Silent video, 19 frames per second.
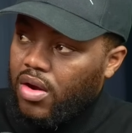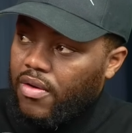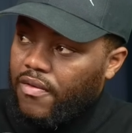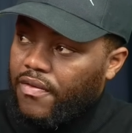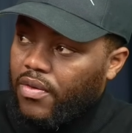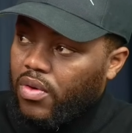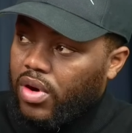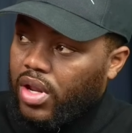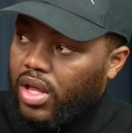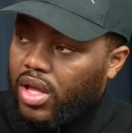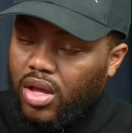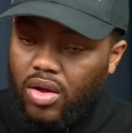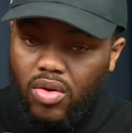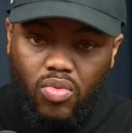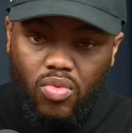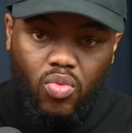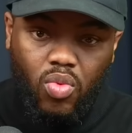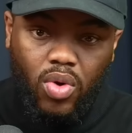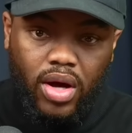
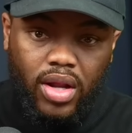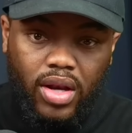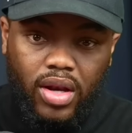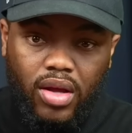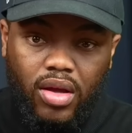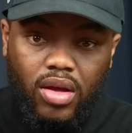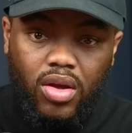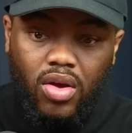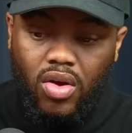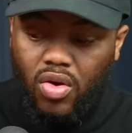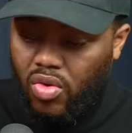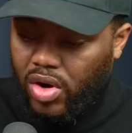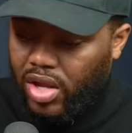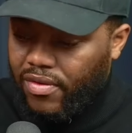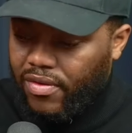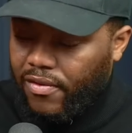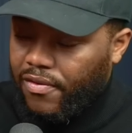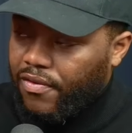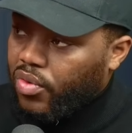41 or
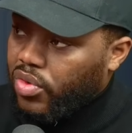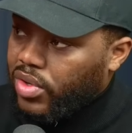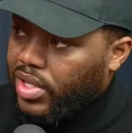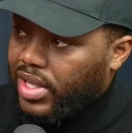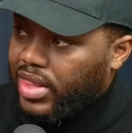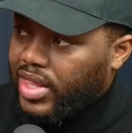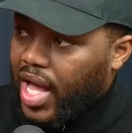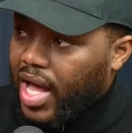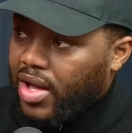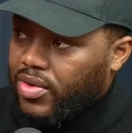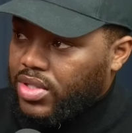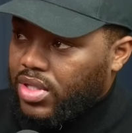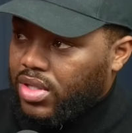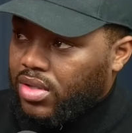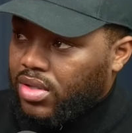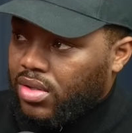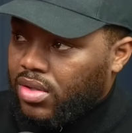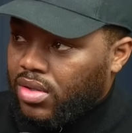even 40,000,